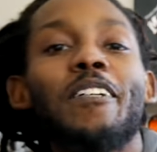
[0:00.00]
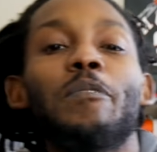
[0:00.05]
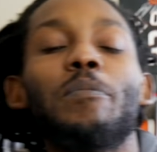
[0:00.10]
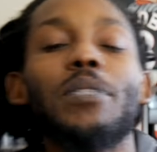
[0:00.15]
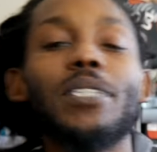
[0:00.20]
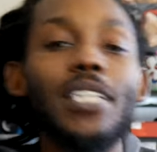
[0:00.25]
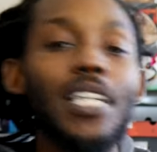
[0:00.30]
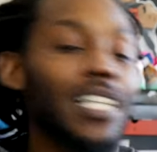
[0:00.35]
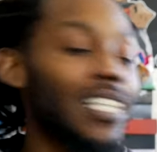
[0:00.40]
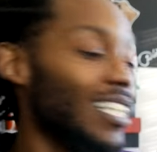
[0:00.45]

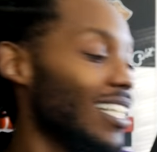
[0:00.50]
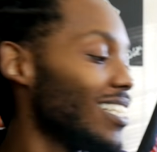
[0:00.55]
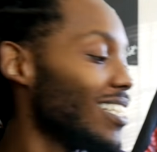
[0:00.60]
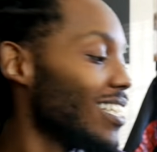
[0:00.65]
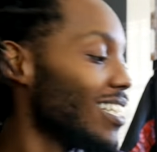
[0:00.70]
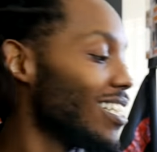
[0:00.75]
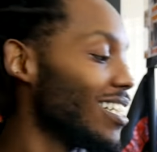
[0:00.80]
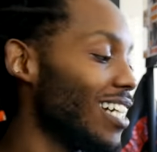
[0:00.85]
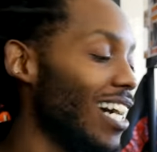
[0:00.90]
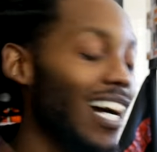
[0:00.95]
But yeah, yeah,
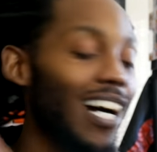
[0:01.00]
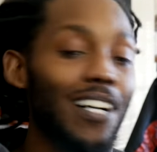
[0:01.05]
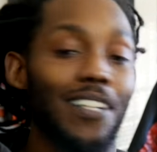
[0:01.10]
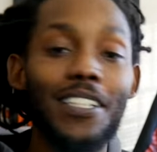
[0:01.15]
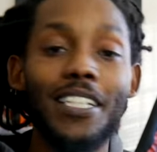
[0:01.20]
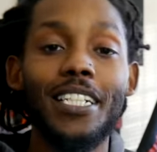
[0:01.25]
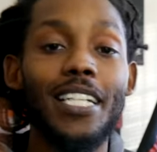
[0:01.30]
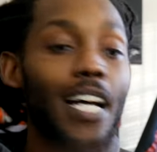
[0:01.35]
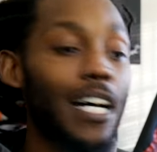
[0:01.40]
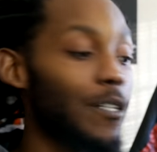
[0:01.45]
yeah. All
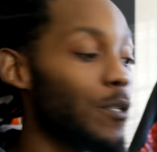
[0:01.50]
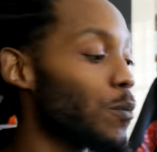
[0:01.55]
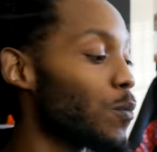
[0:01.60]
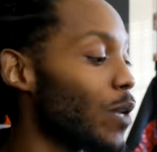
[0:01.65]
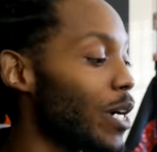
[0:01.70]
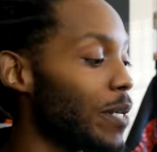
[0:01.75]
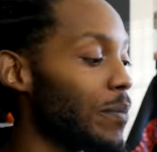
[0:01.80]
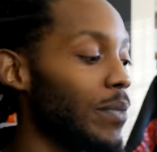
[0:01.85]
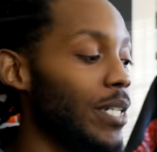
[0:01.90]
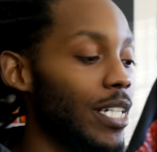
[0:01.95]
that out the
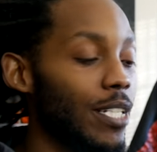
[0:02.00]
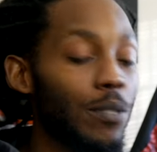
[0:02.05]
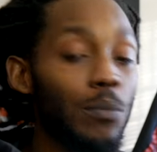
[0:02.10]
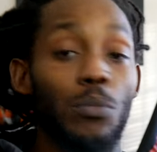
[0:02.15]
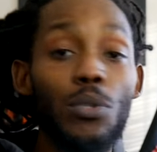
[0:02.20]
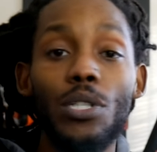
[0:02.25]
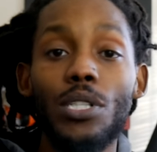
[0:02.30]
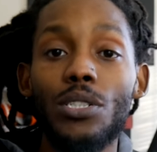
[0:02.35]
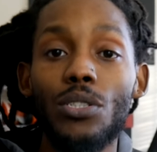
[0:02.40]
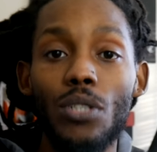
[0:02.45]
way, man. The
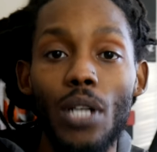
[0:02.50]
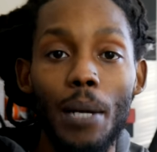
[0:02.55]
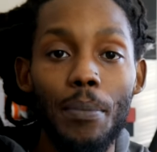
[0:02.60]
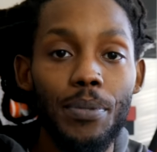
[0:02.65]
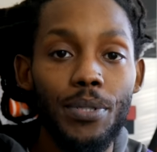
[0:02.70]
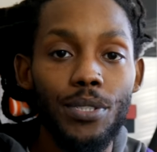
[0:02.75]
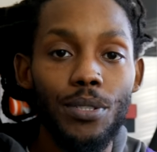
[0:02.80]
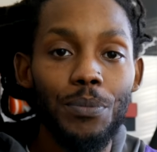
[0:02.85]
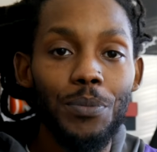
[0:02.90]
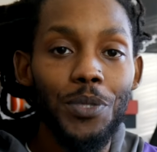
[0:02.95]
boys
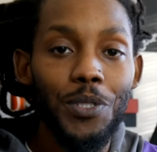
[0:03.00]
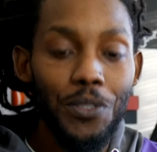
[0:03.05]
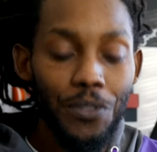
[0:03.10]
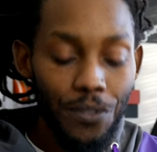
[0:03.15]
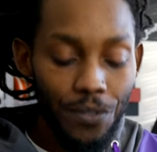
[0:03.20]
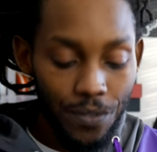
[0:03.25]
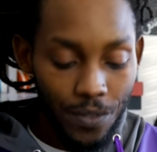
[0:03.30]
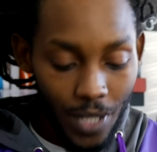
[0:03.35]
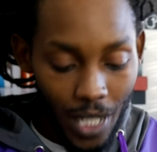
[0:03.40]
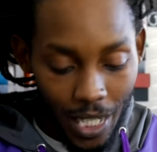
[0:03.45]
dropping some new
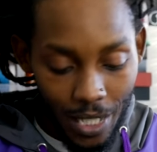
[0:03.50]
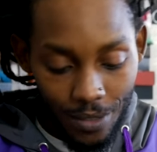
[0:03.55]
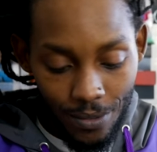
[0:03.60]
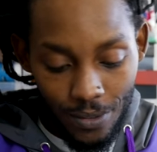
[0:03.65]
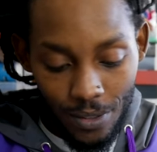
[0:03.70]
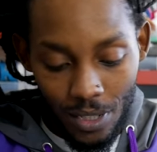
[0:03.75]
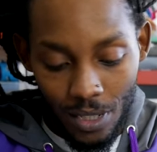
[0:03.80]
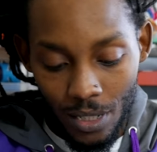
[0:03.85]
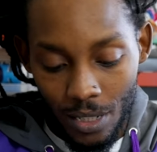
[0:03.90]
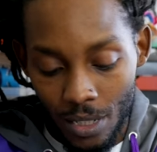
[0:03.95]

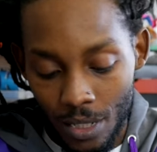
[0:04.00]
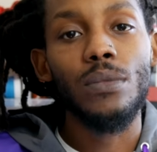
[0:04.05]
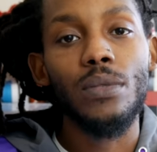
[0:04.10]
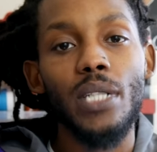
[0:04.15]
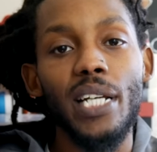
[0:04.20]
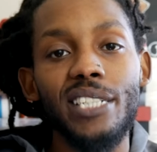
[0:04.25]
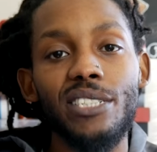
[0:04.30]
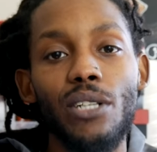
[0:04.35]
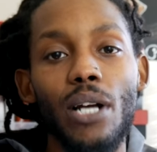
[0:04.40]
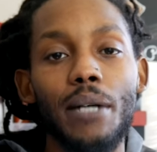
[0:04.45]
flavor.
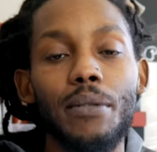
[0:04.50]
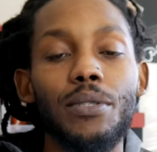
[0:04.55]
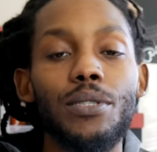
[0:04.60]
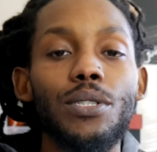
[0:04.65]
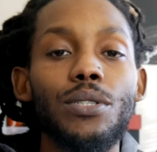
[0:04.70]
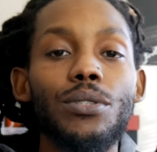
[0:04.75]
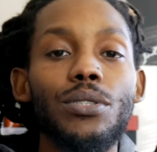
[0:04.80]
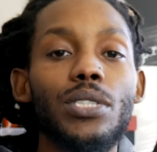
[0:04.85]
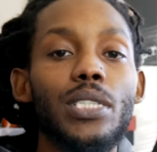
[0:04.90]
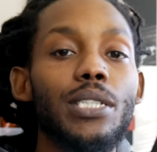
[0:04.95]
They dropped a
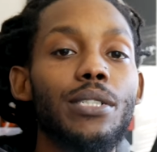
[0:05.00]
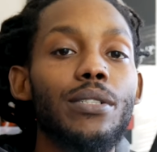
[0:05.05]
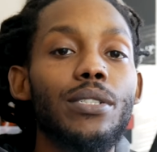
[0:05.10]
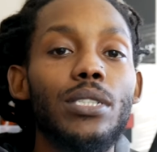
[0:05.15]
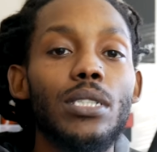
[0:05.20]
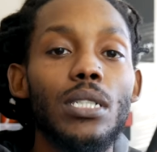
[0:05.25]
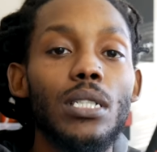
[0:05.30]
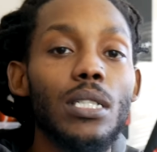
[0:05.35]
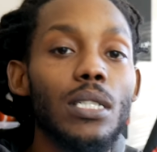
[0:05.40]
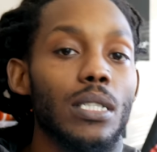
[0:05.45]
new
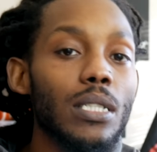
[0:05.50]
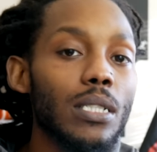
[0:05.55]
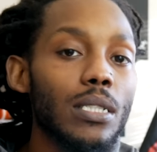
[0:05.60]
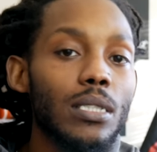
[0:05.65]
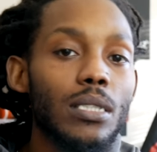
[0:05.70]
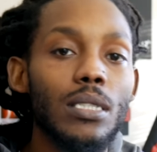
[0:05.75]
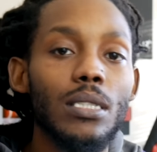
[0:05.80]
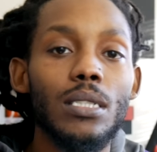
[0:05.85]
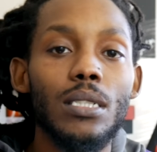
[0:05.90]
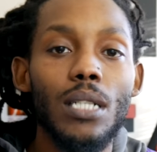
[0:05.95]
series of
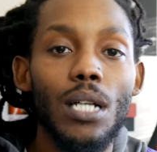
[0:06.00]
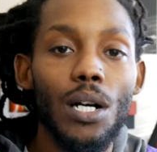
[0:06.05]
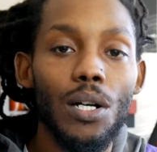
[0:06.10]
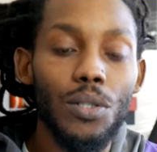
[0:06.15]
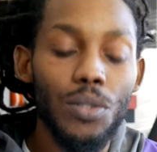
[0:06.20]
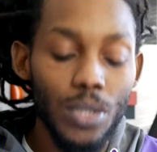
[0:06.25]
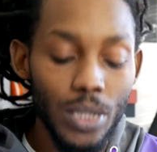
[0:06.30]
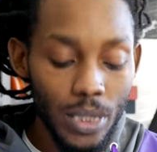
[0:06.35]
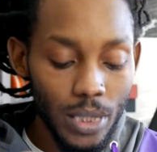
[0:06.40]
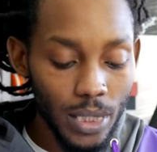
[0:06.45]
hoodies. It's
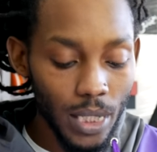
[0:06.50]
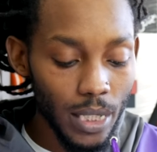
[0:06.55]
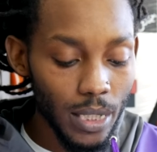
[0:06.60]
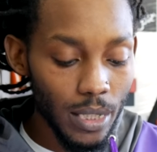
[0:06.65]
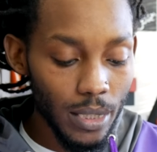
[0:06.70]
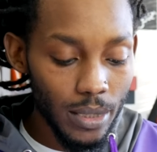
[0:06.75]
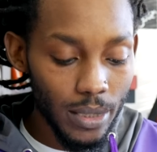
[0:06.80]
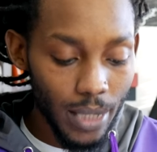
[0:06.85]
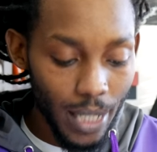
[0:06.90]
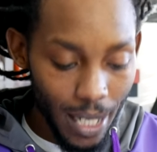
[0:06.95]
cold. It's at
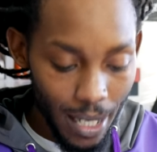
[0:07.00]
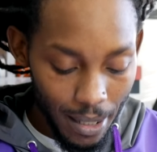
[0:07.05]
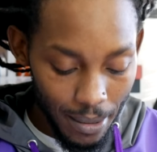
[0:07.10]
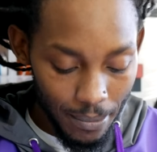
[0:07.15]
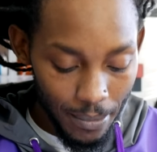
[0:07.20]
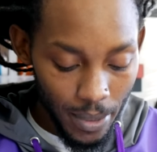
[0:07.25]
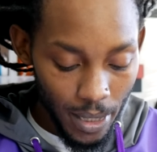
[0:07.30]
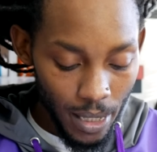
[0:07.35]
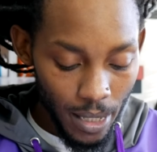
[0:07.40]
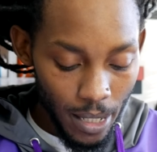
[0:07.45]
the top.